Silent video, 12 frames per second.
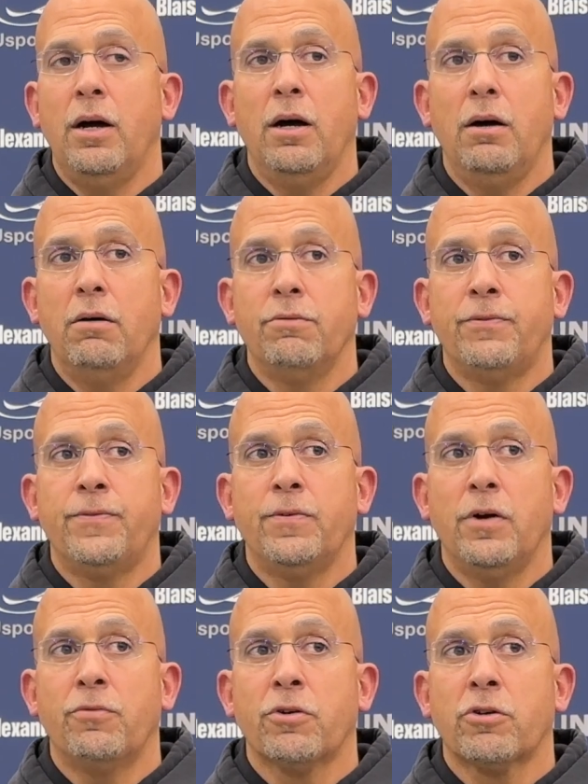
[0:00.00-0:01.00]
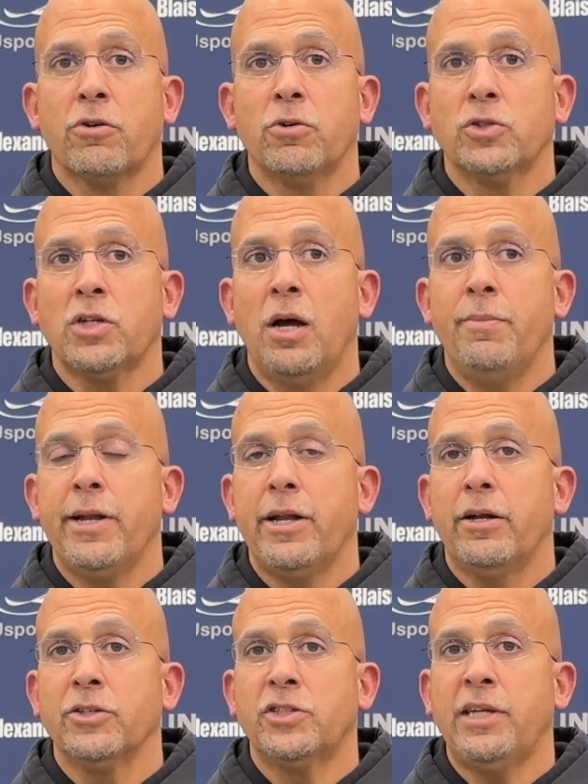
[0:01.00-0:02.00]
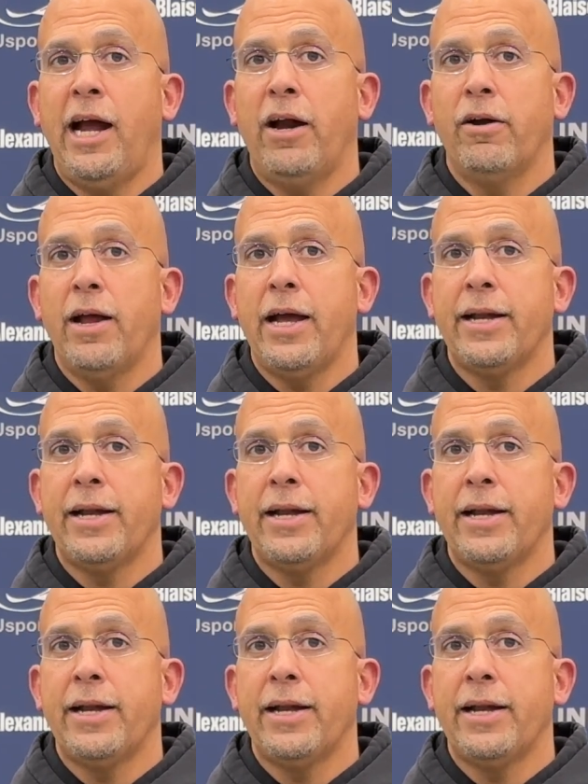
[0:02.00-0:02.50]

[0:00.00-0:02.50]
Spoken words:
of recruits coming in on Saturday,